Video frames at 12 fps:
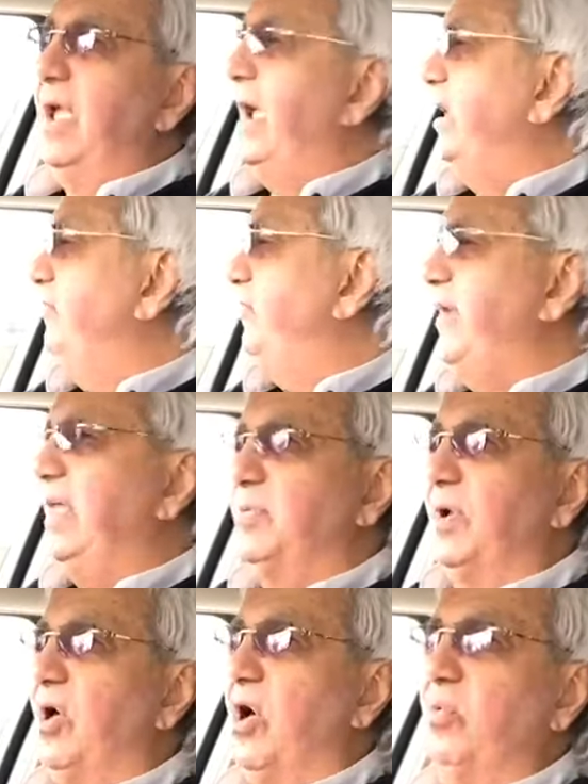And faith
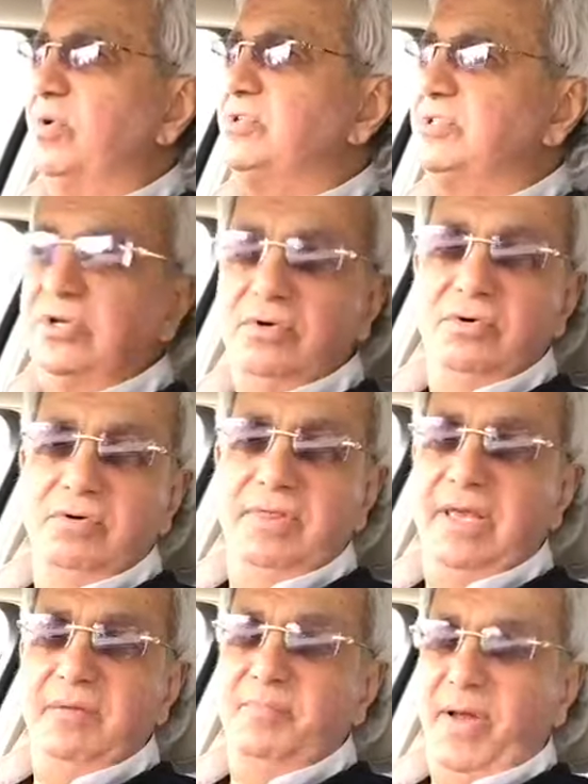will always do
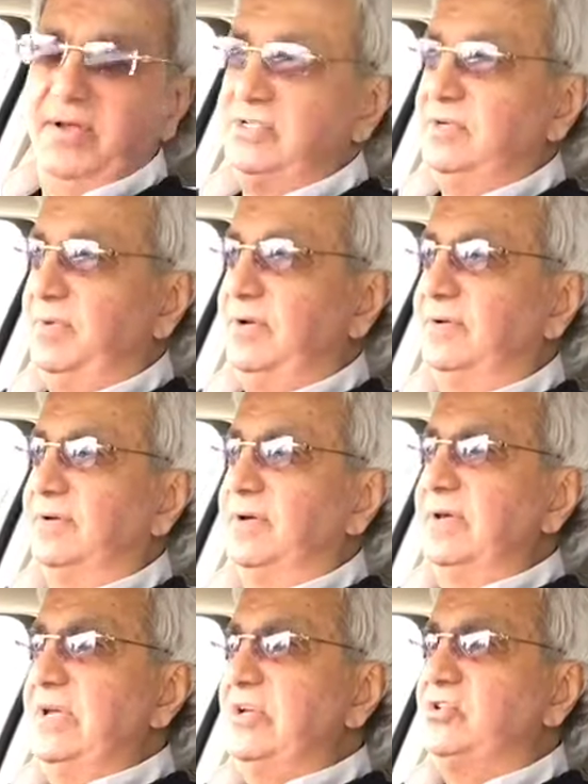the impossible.
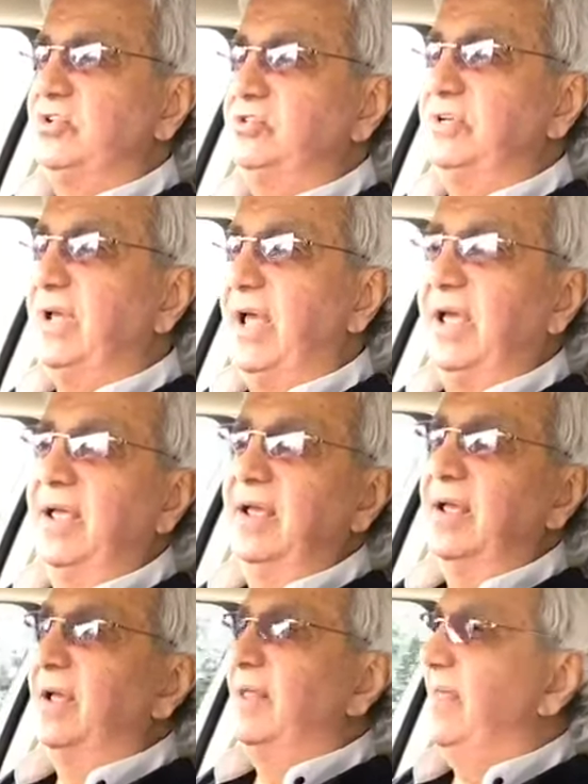So today,
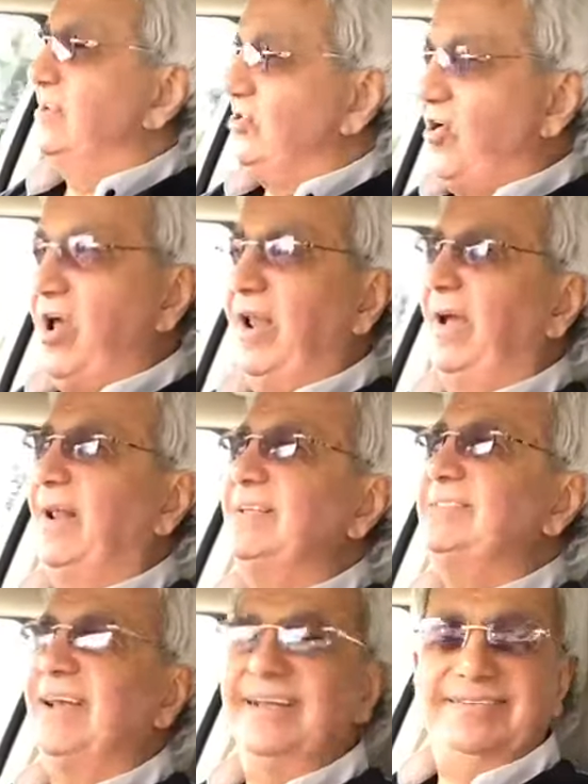that's all I got to
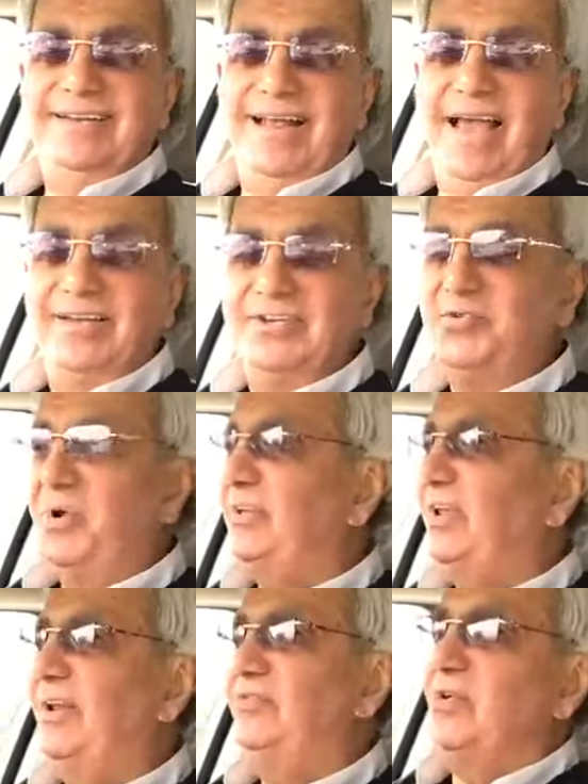tell you today. I just wanted
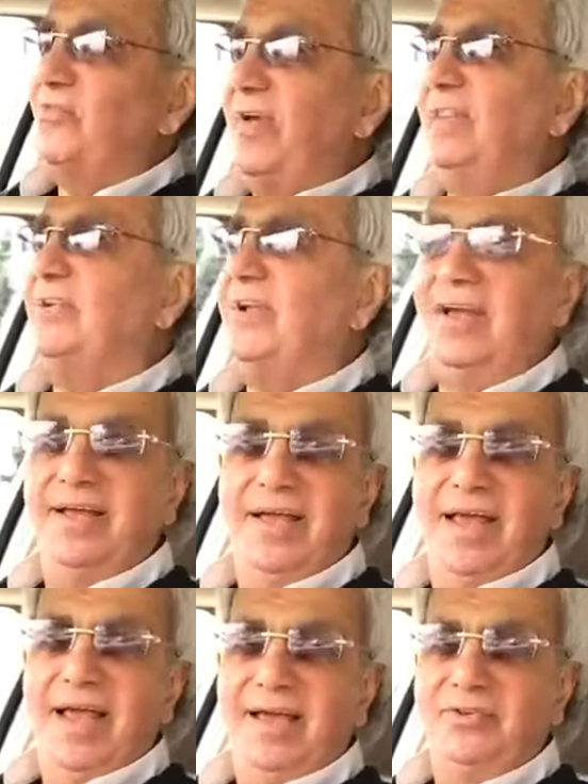to lift your faith today
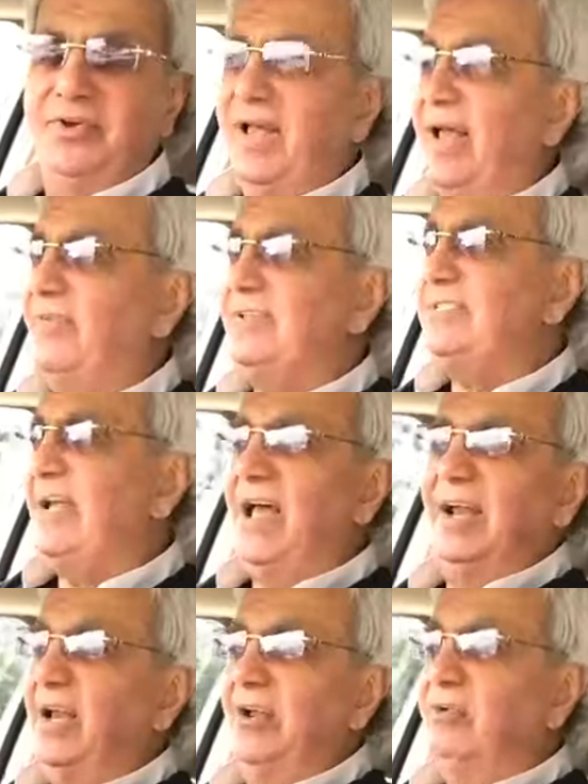to the heavens.
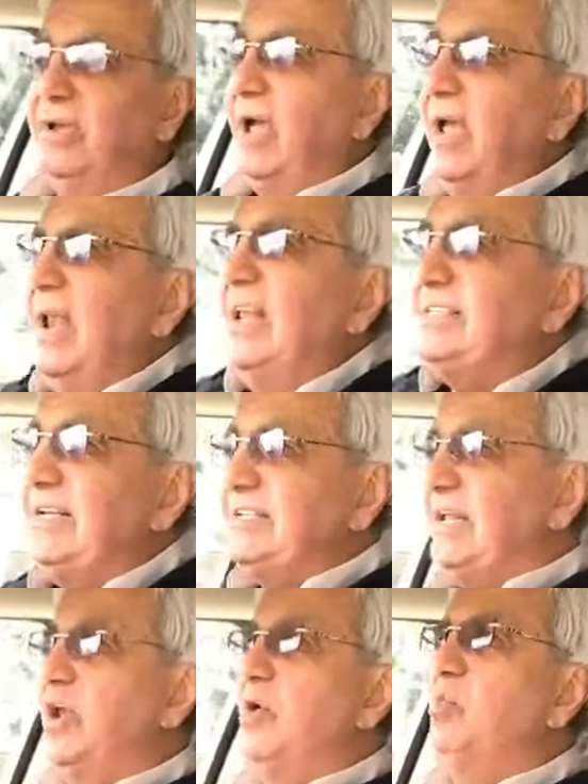Hallelujah. Listen,
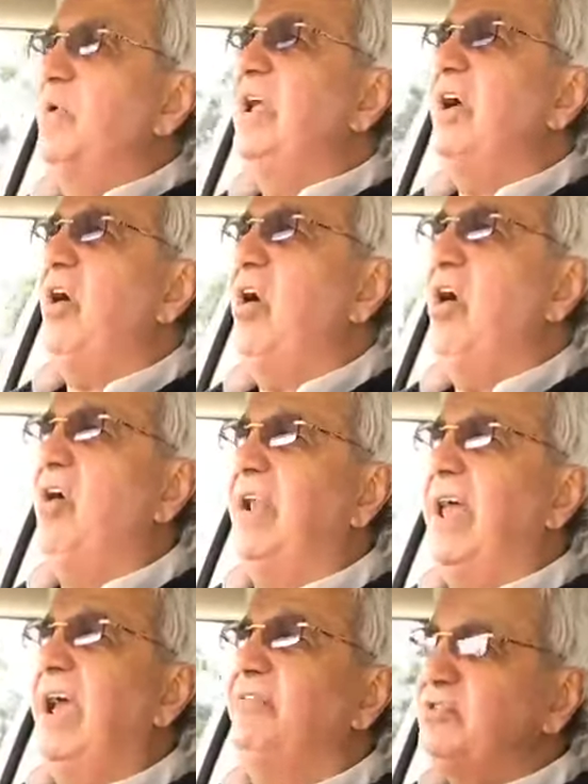listen. We all
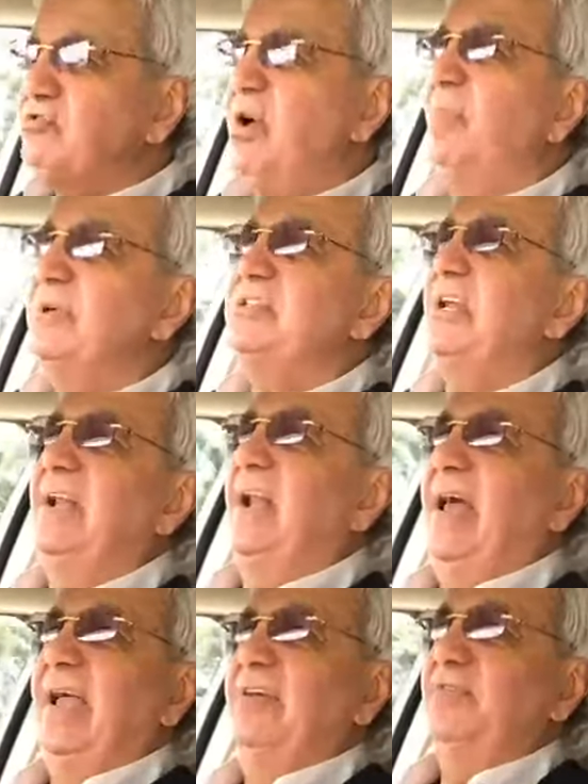have troubles in
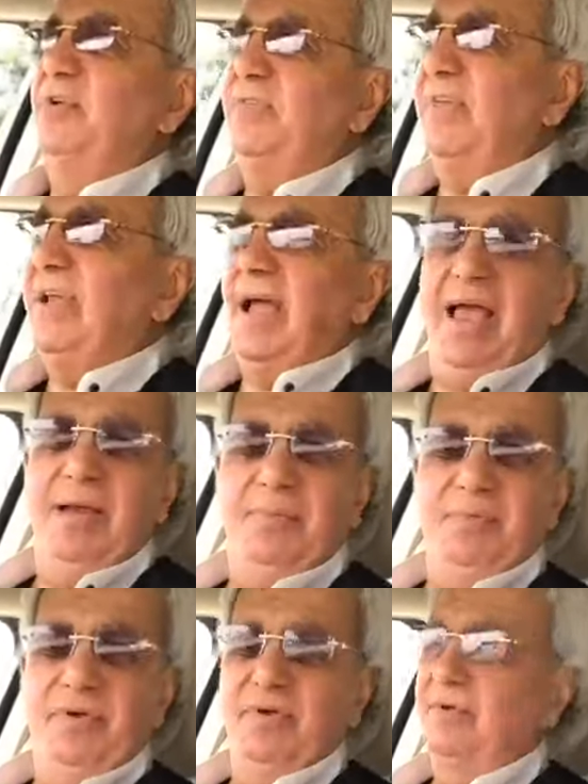life. You think I'm
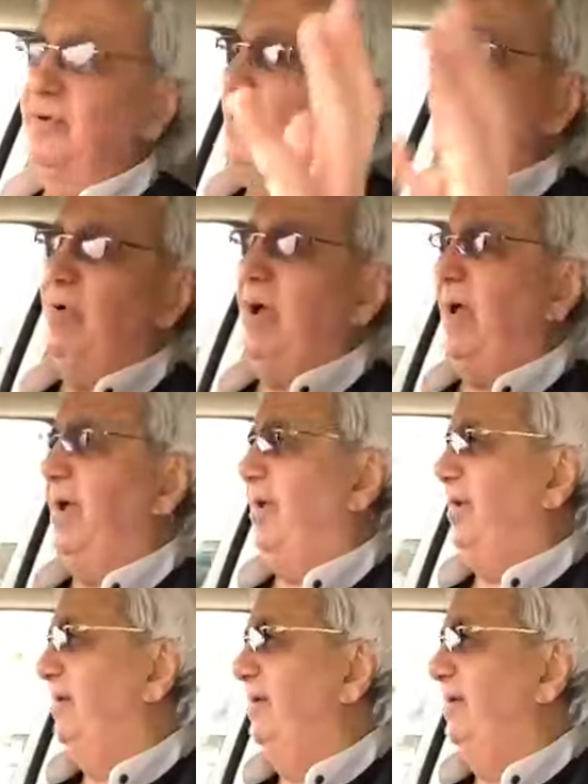immune? No way.